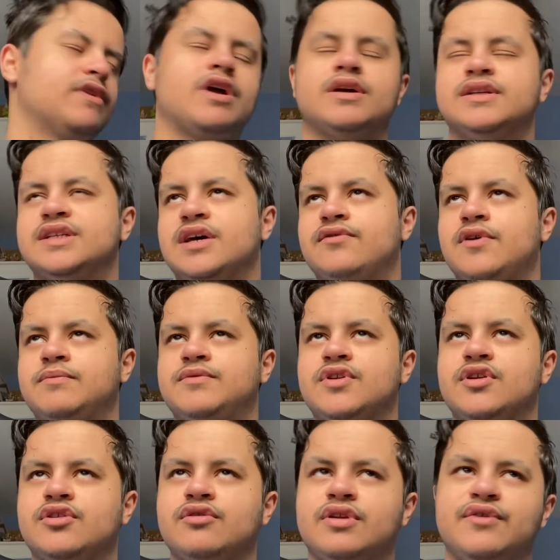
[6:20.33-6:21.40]
Southampton
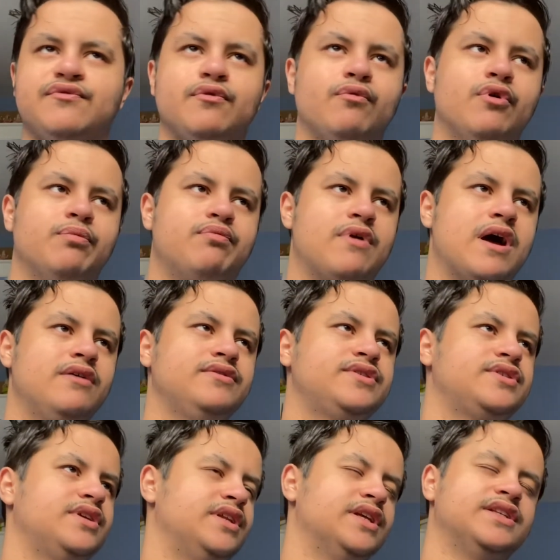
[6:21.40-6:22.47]
are doing it for Ward-Prowse.
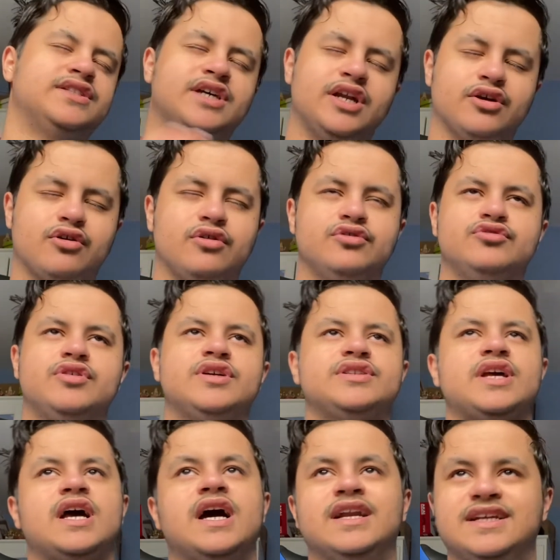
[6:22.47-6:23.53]
He did sign a contract
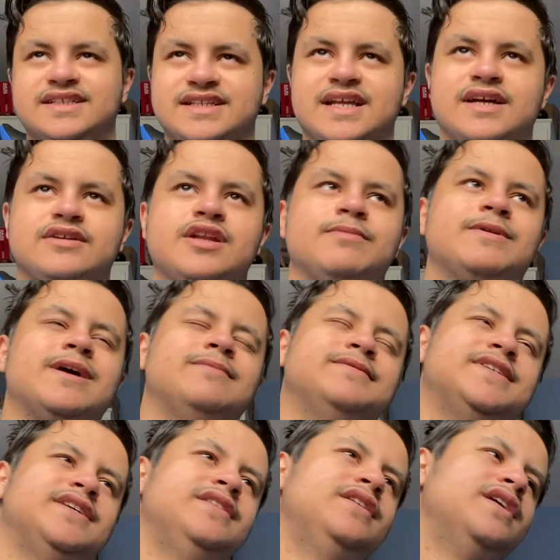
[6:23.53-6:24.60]
and he's their club
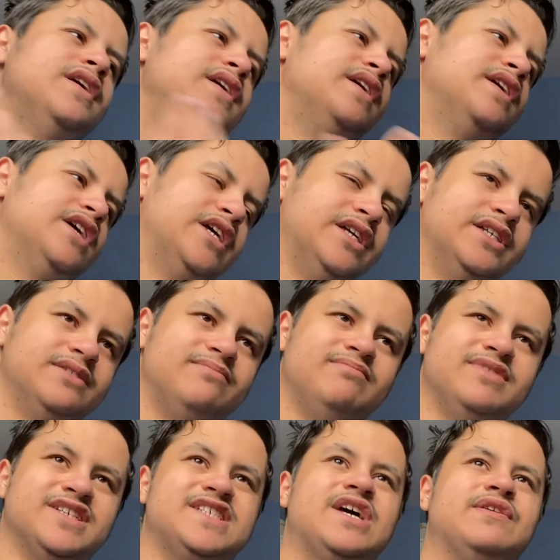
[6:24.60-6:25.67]
captain. He's
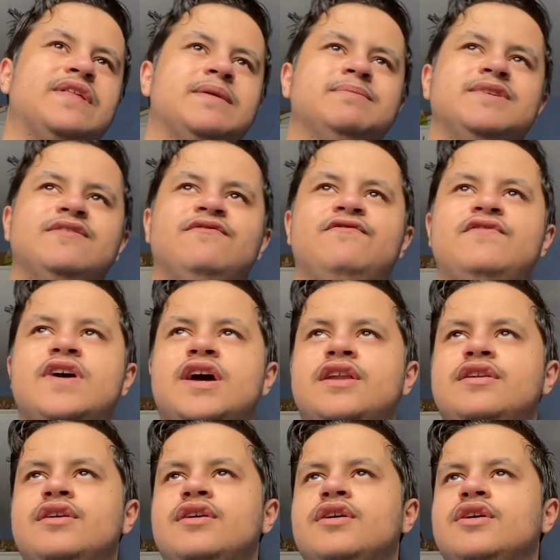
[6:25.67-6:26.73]
a Southampton
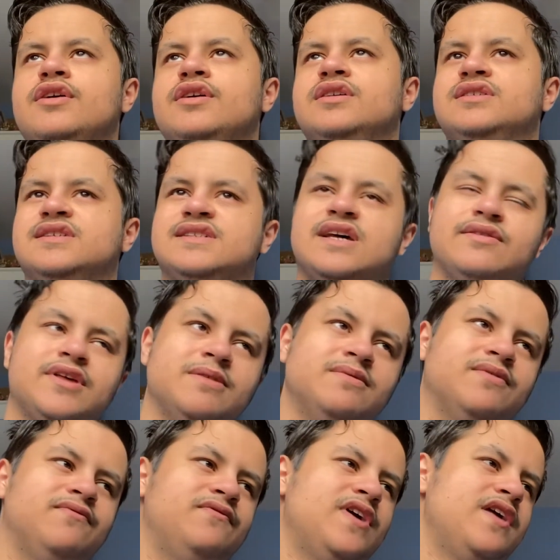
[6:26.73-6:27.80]
fan. He's a
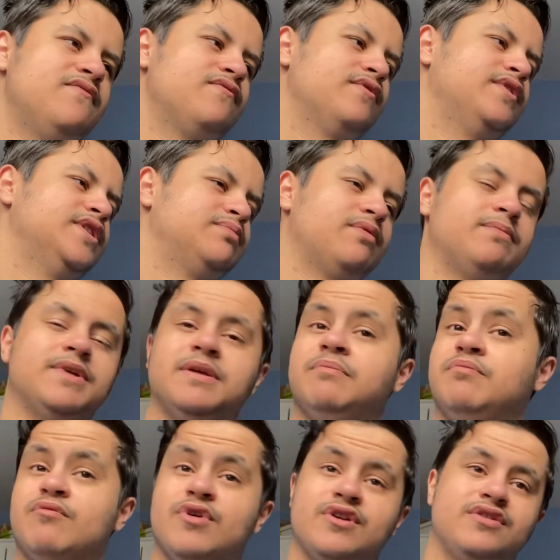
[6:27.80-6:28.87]
Southampton favourite. He's probably
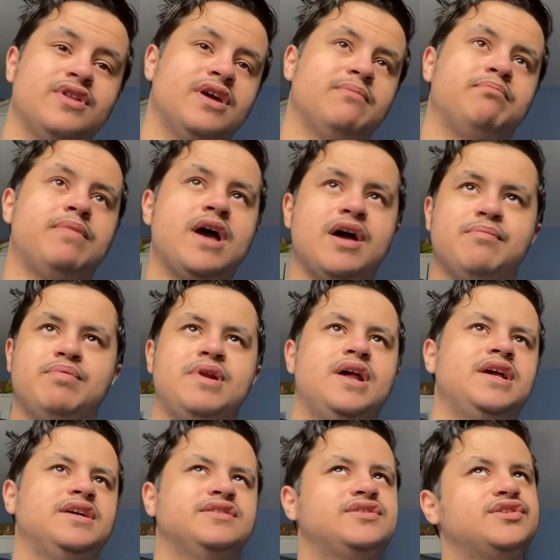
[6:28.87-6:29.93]
one of their better
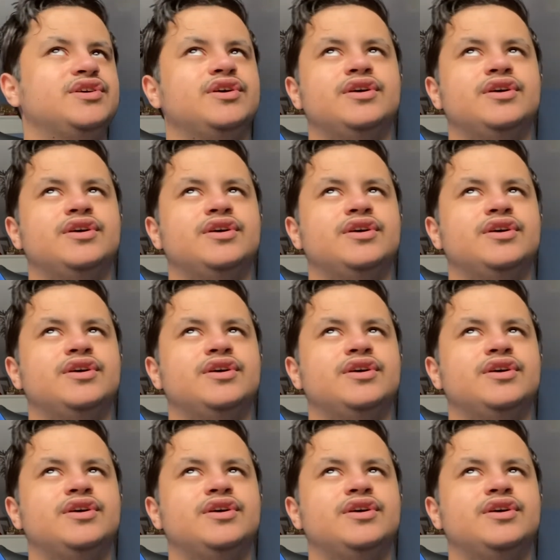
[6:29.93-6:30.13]
players.